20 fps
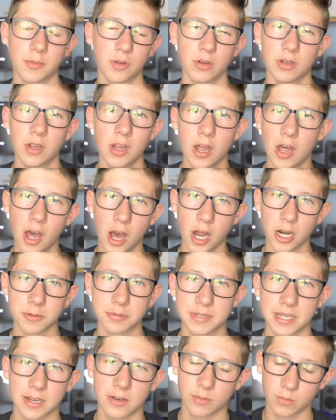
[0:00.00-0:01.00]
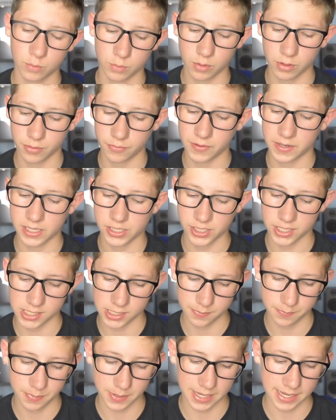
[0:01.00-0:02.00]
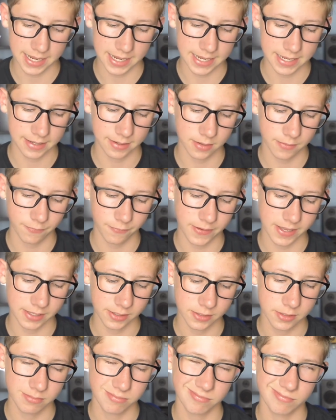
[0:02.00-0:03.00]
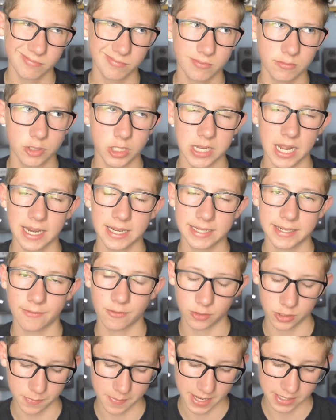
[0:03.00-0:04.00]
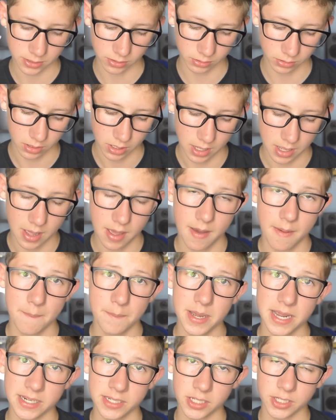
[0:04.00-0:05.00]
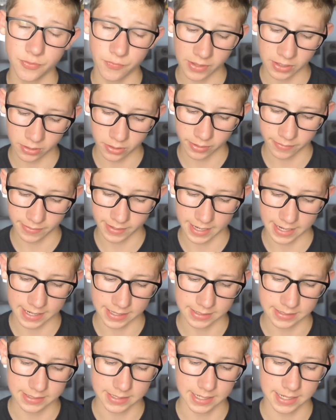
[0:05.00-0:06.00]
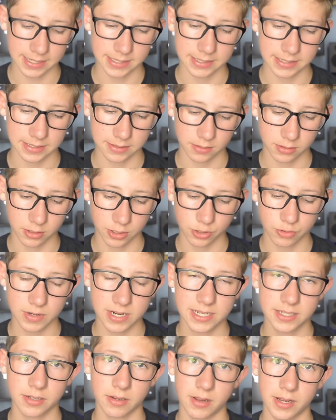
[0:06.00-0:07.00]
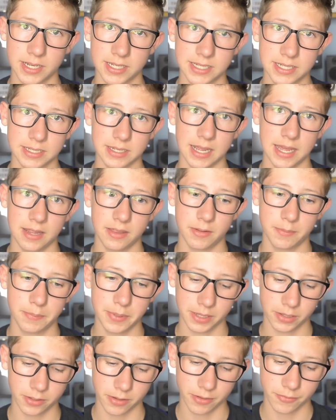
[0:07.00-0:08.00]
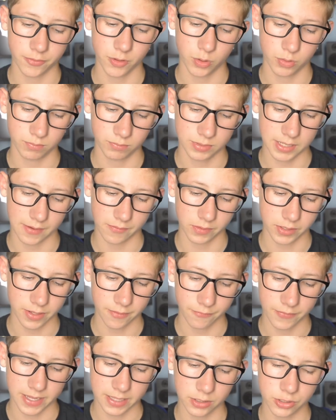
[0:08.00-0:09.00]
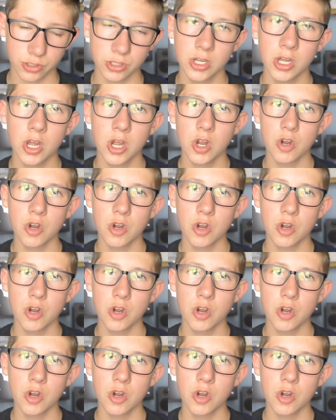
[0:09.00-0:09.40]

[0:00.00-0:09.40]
not 100% what the finish is, but it feels slightly different to metal. But it does feel good in the hands, and the screen size and the build of the phone definitely feels